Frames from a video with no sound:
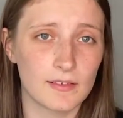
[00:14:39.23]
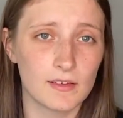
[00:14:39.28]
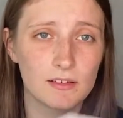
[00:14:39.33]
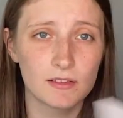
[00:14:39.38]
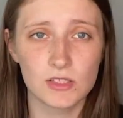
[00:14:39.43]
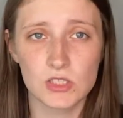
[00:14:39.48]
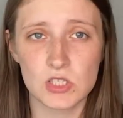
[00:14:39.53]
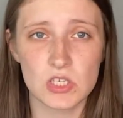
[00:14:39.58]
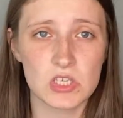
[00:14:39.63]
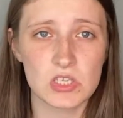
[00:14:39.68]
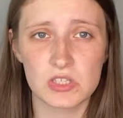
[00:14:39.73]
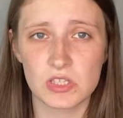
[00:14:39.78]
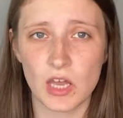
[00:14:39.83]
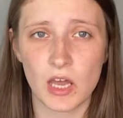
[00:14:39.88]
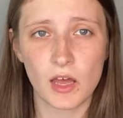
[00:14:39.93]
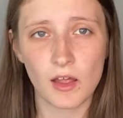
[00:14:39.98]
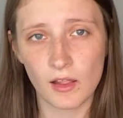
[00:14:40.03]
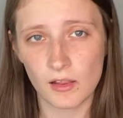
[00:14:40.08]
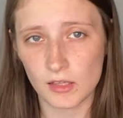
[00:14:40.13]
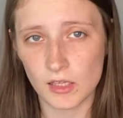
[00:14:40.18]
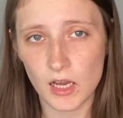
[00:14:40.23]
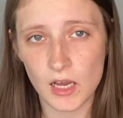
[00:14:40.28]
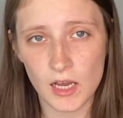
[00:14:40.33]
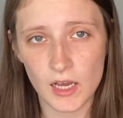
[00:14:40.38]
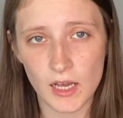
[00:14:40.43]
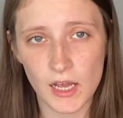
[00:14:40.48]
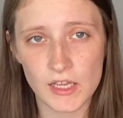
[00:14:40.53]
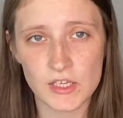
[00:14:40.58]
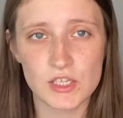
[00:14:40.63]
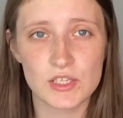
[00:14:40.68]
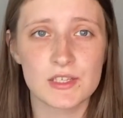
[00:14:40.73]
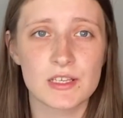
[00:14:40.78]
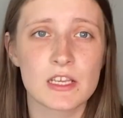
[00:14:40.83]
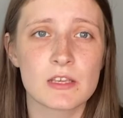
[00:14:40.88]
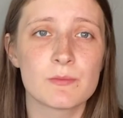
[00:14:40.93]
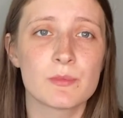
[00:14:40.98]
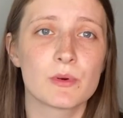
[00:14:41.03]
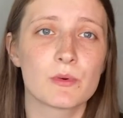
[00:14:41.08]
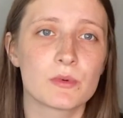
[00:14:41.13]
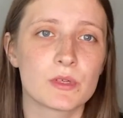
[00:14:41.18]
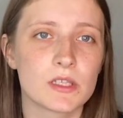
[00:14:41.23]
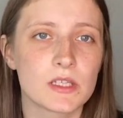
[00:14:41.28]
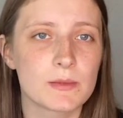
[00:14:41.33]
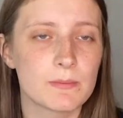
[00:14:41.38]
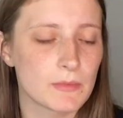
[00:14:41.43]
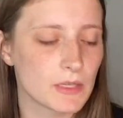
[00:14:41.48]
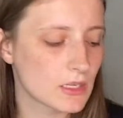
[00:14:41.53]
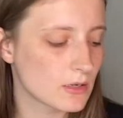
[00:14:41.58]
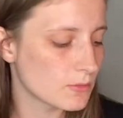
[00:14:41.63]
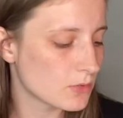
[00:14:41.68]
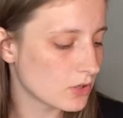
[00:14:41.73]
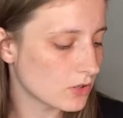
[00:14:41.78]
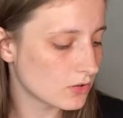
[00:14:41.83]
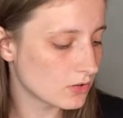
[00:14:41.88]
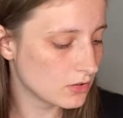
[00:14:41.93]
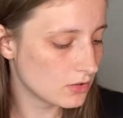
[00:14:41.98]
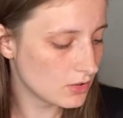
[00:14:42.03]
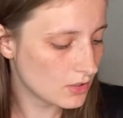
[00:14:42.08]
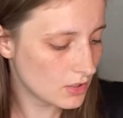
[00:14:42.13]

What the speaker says: This is not a lot. I just keep it really minimal.